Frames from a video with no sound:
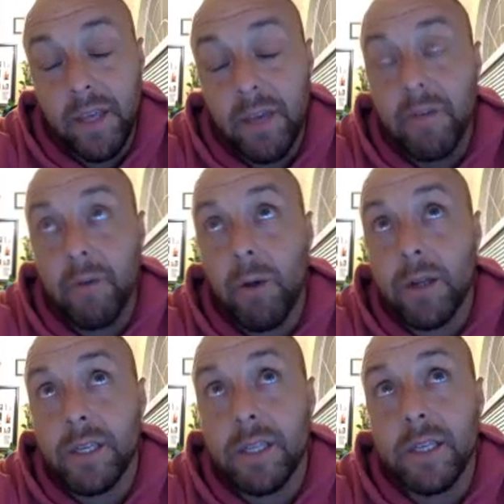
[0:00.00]
If you're
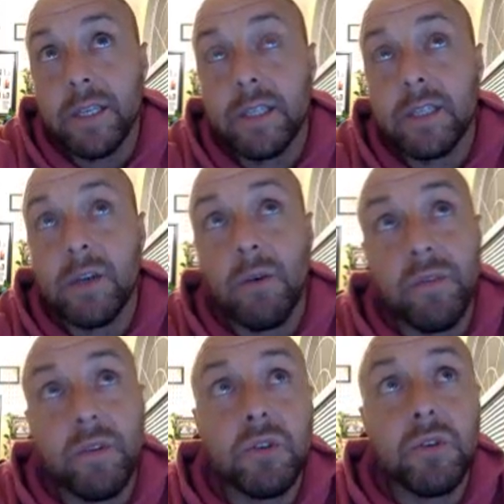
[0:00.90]
watching this, so
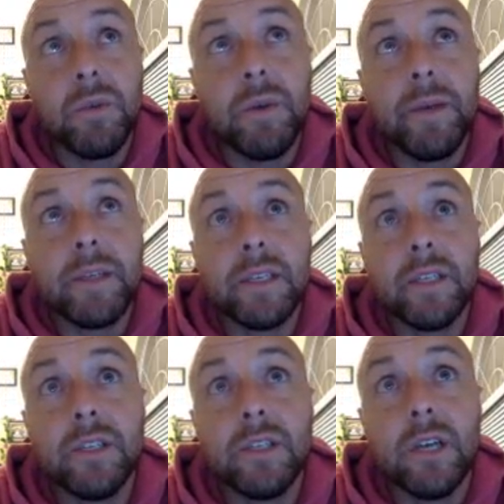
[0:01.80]
if you shoot me a
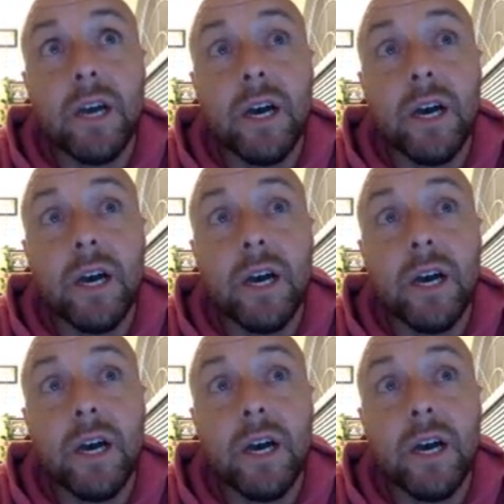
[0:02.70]
message,